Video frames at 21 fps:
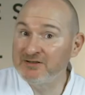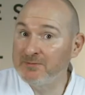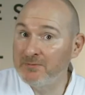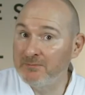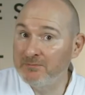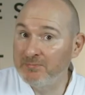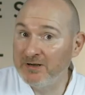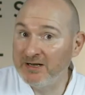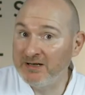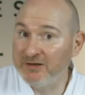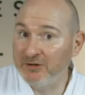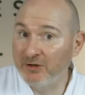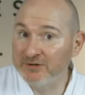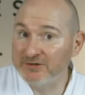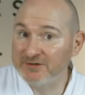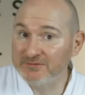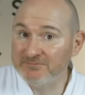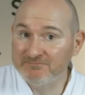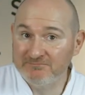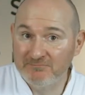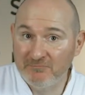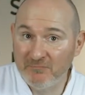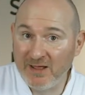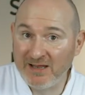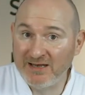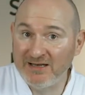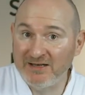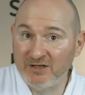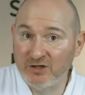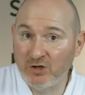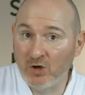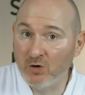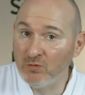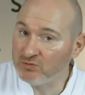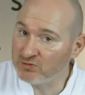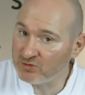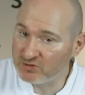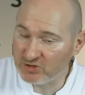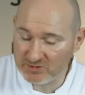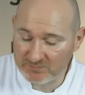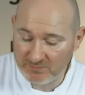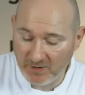have been pre-cooked, ready to go, so
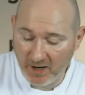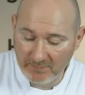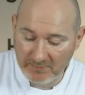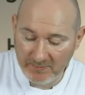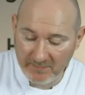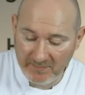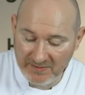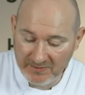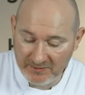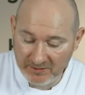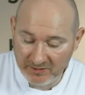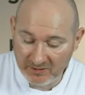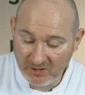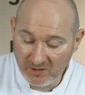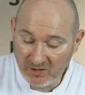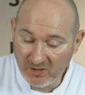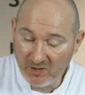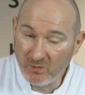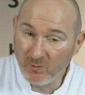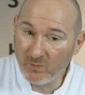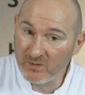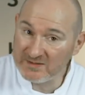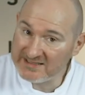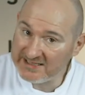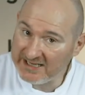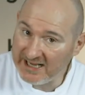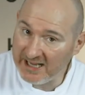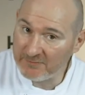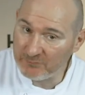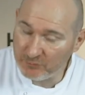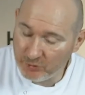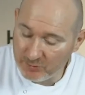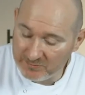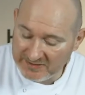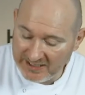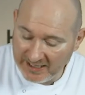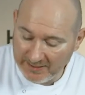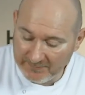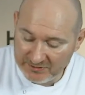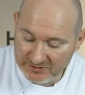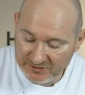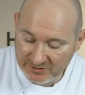just pop them in there. Once again, room
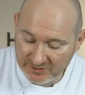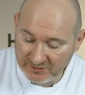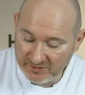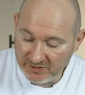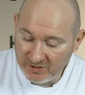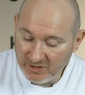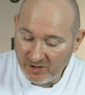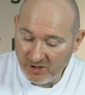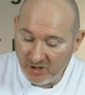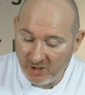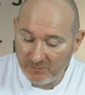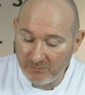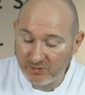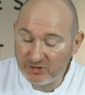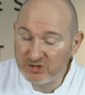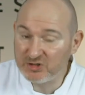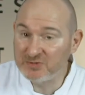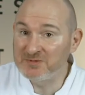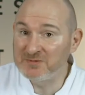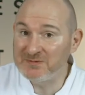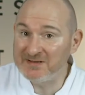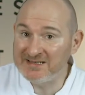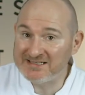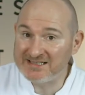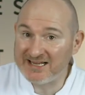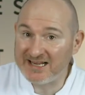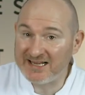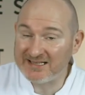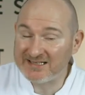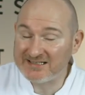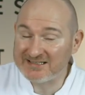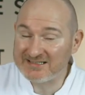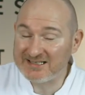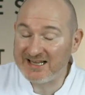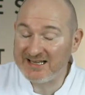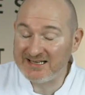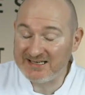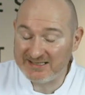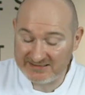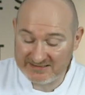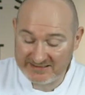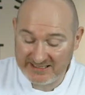temperature. Our mushrooms have been
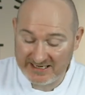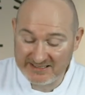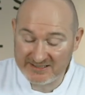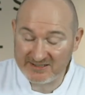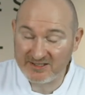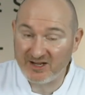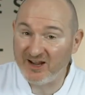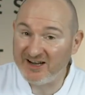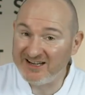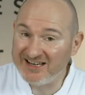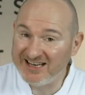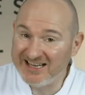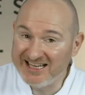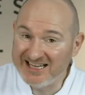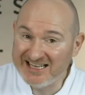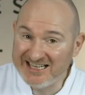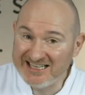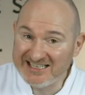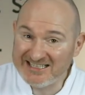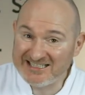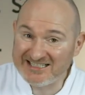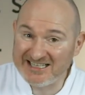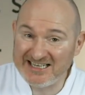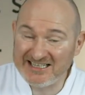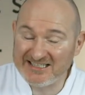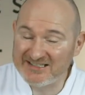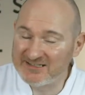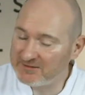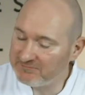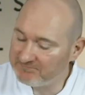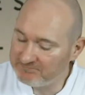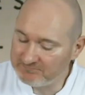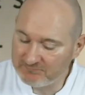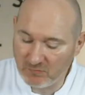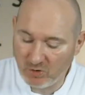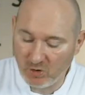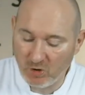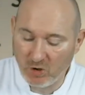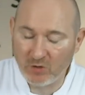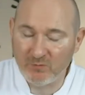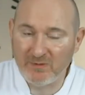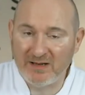sliced down, seasoned,
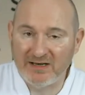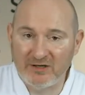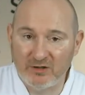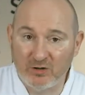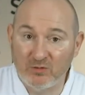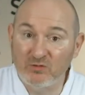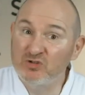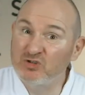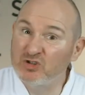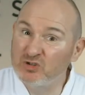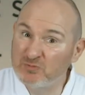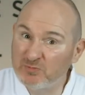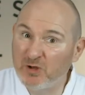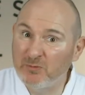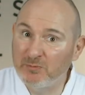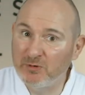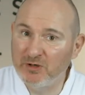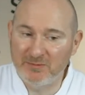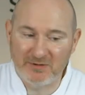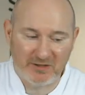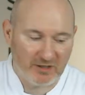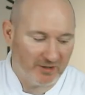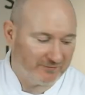all ready to go. Just go and put them in the